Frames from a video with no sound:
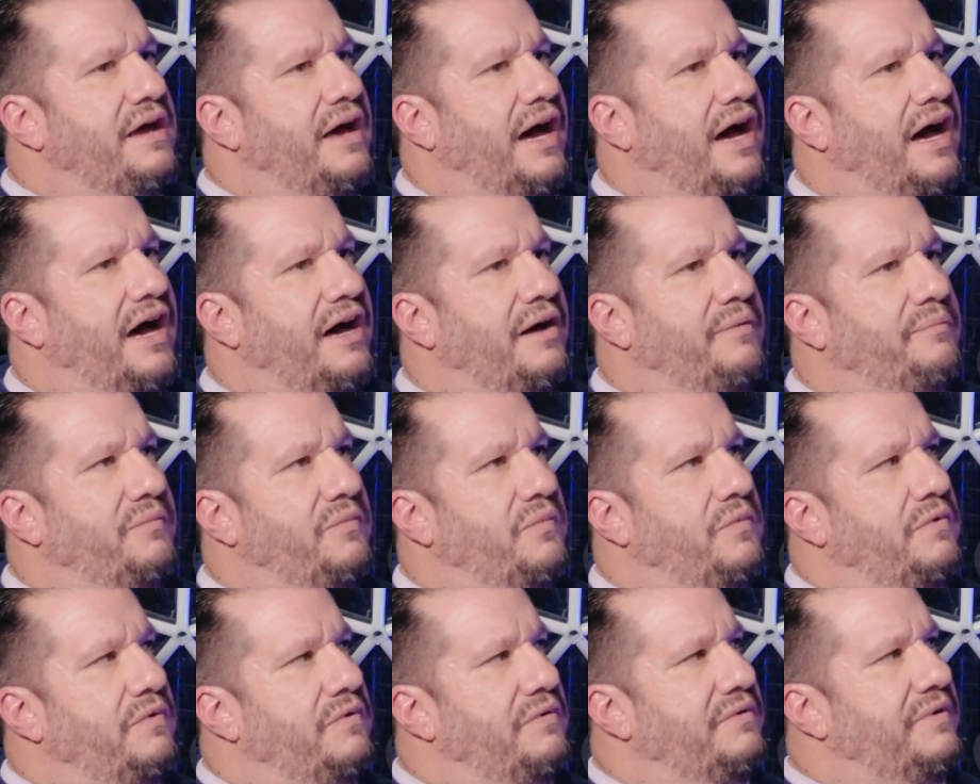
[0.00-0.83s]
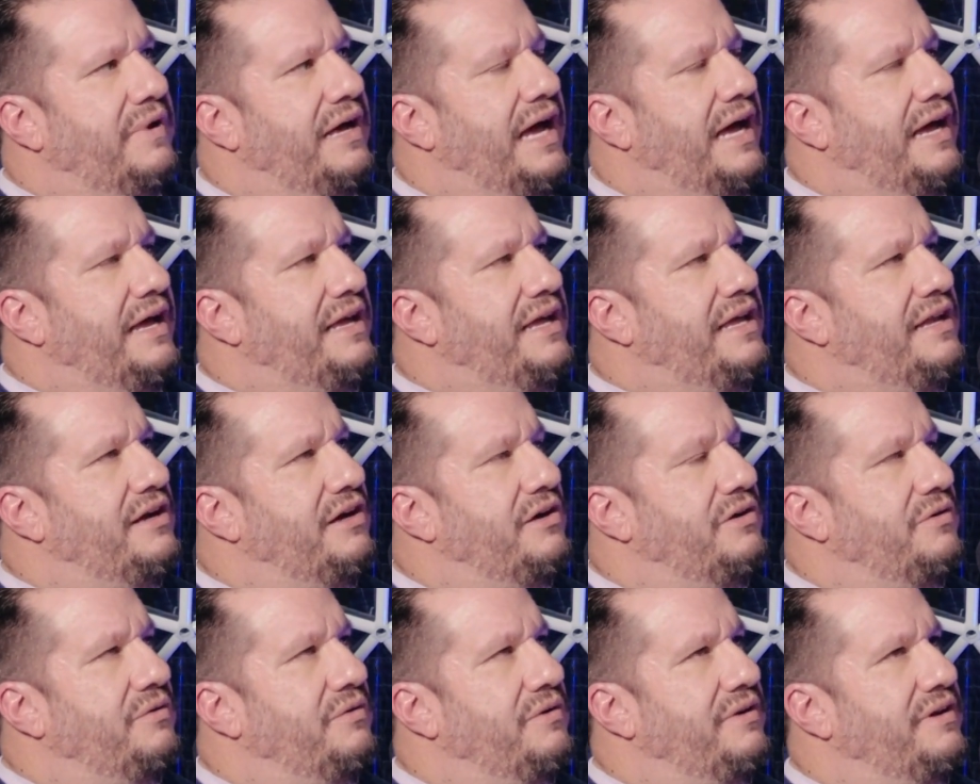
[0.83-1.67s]
Now
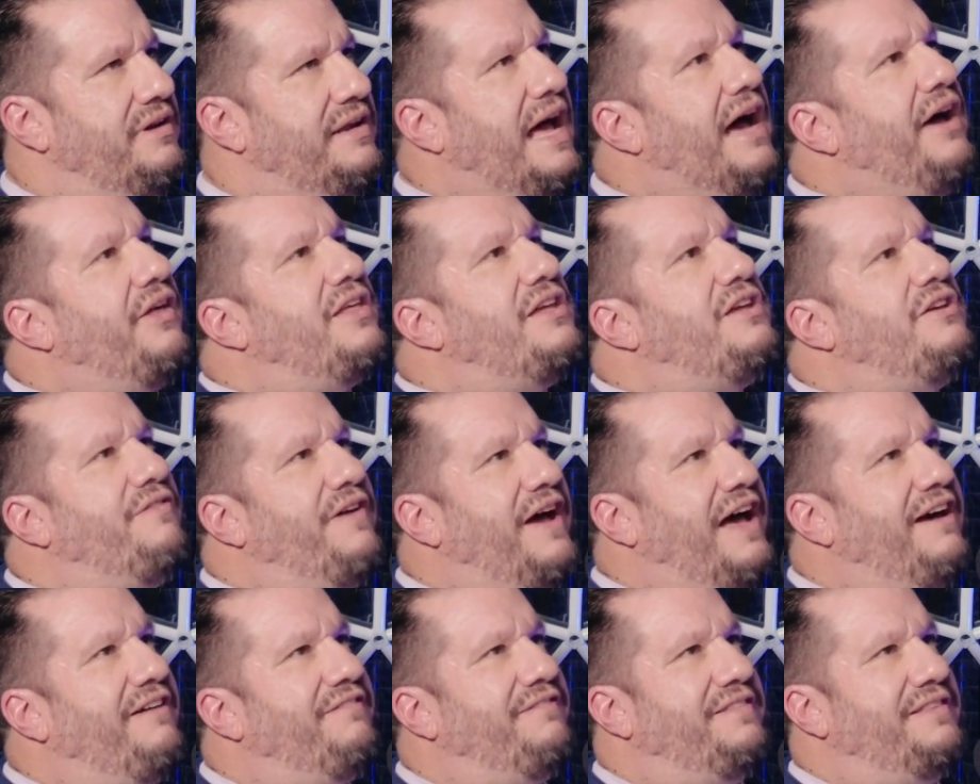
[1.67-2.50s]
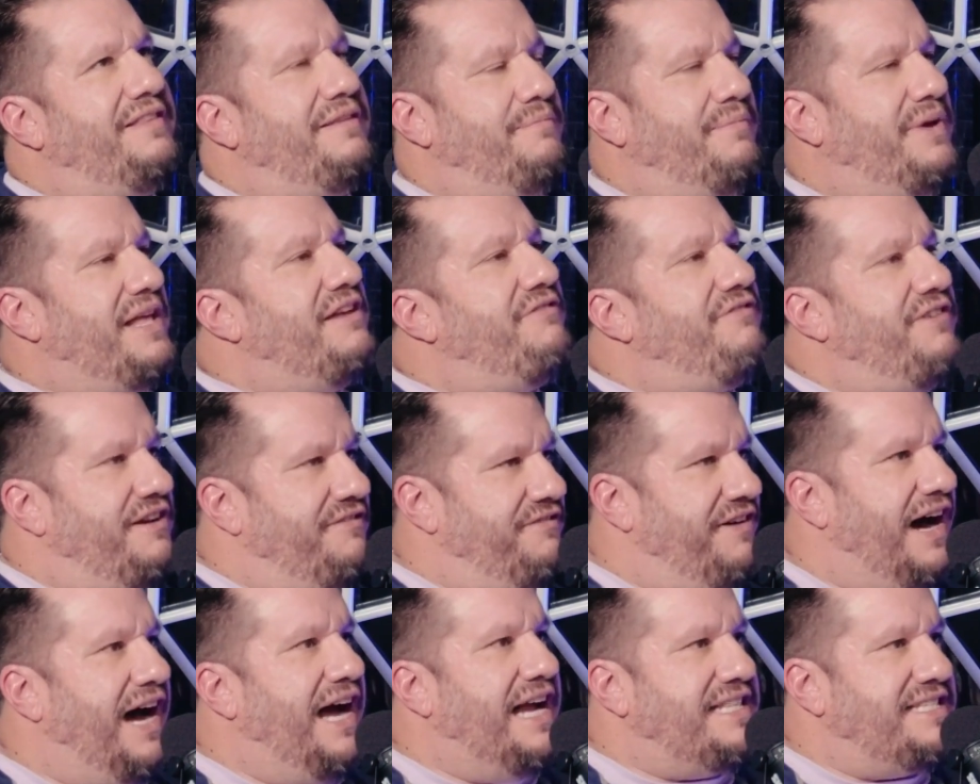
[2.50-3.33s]
that you've have the benefit
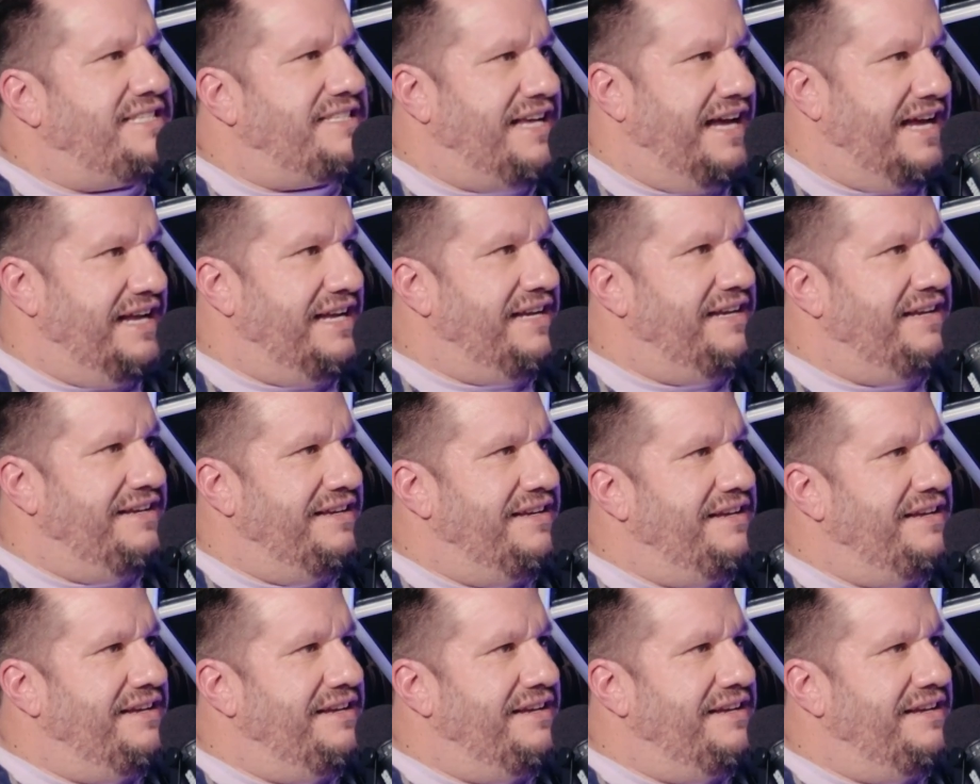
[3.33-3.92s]
of hindsight,